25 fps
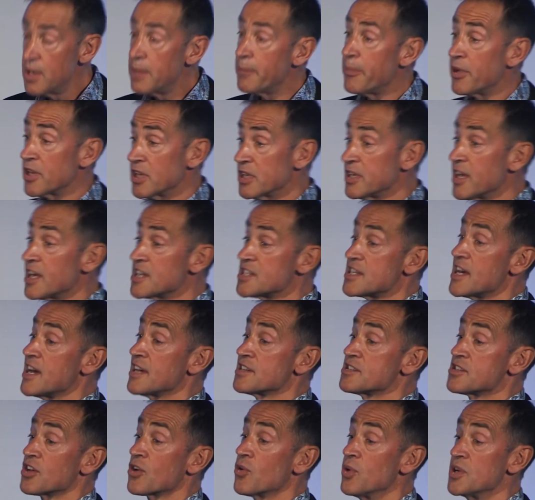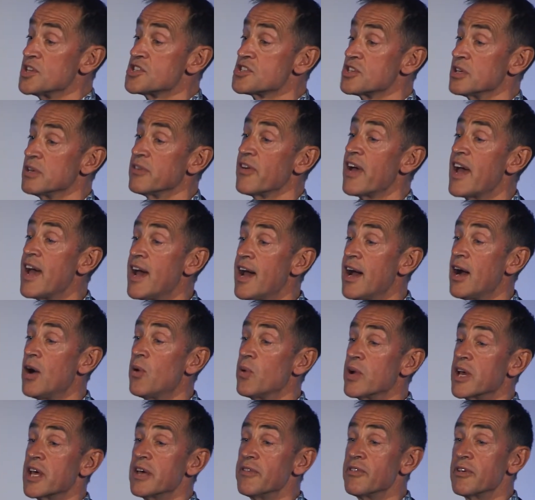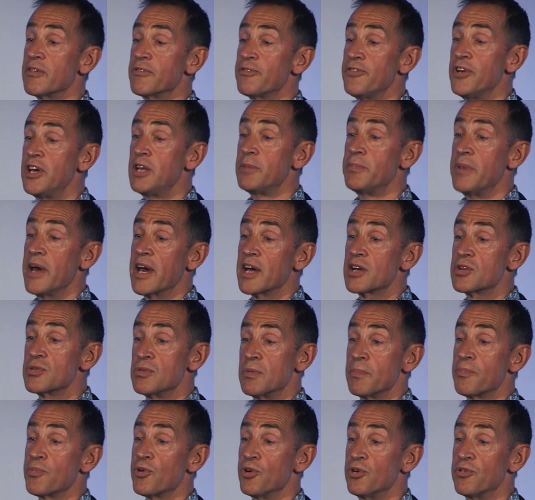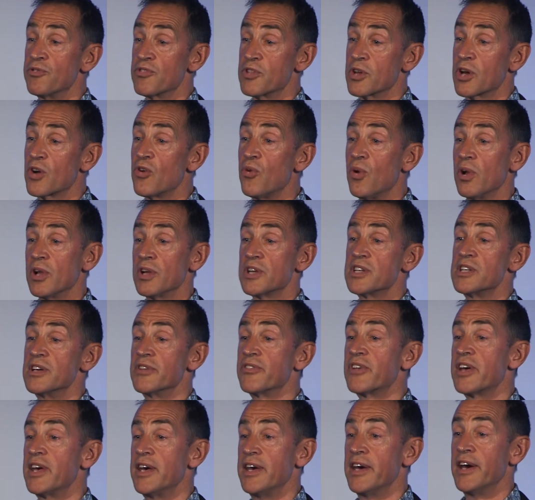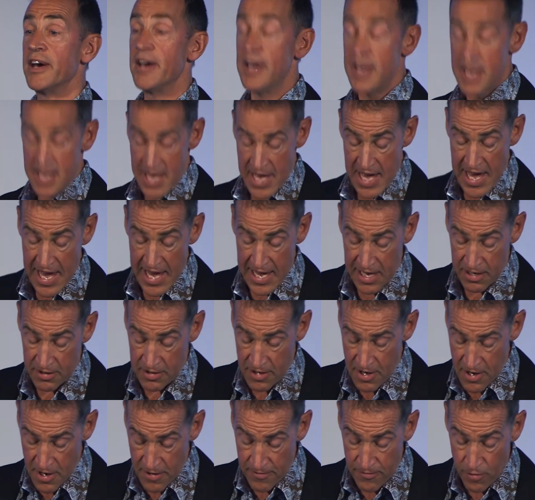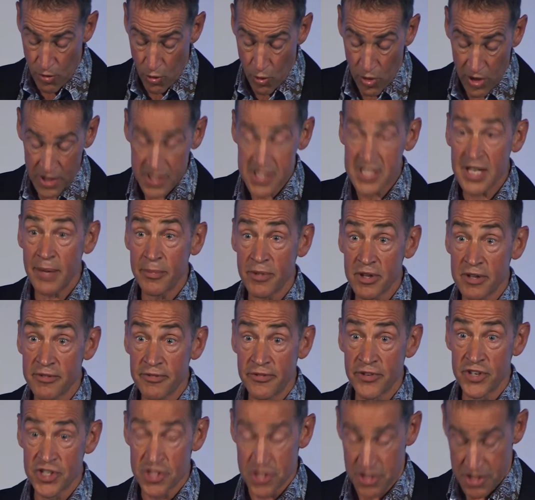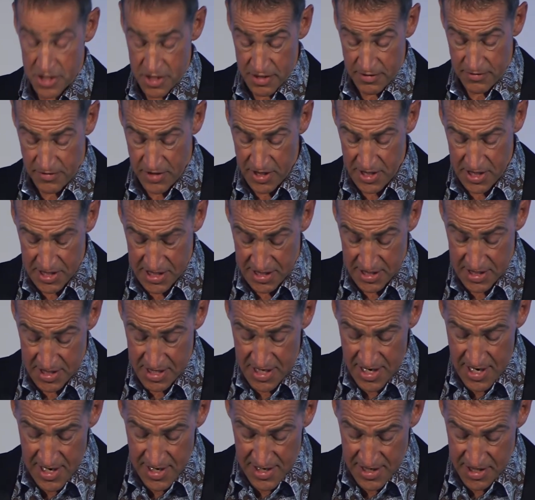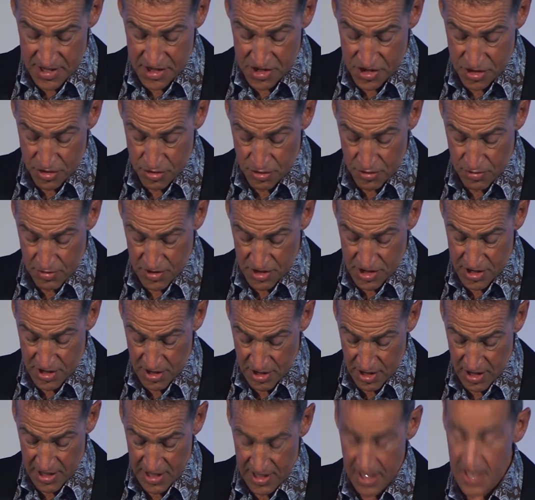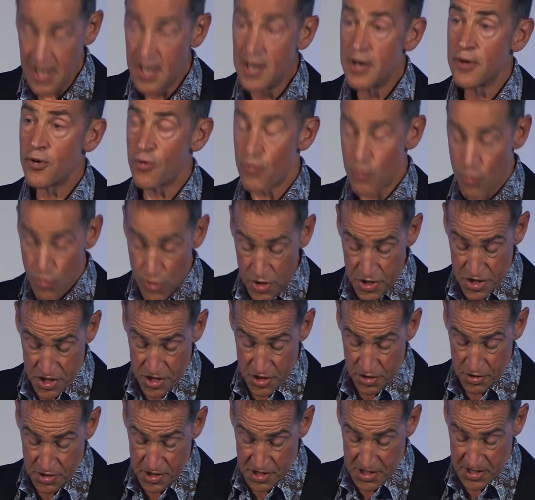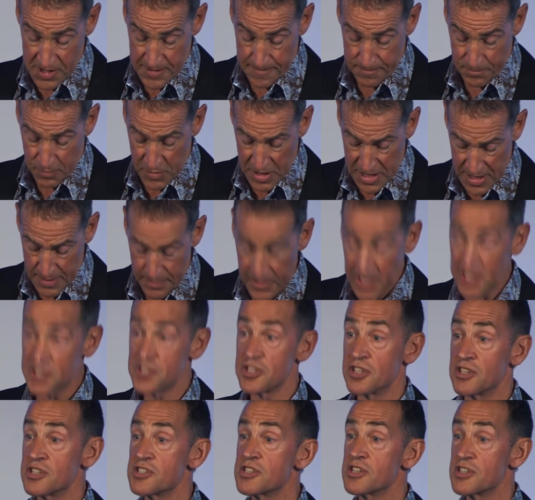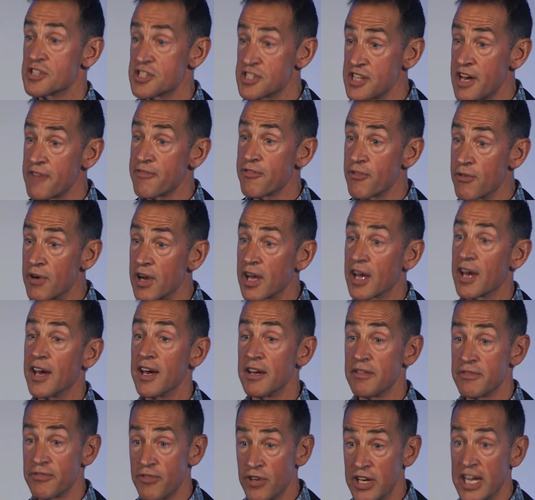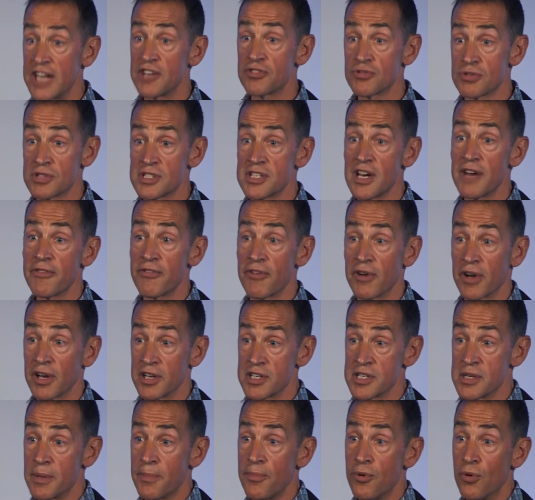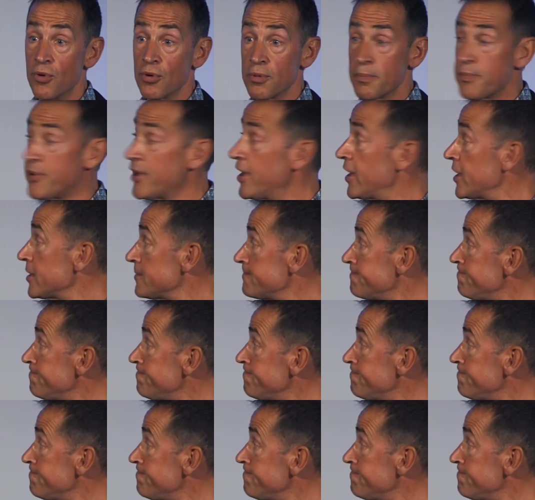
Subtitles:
But it does ask the question of how are we giving feedback to improve the quality of care, and for what some of the visions of this is to certainly reduce patients' suffering, and financial suffering is an important part.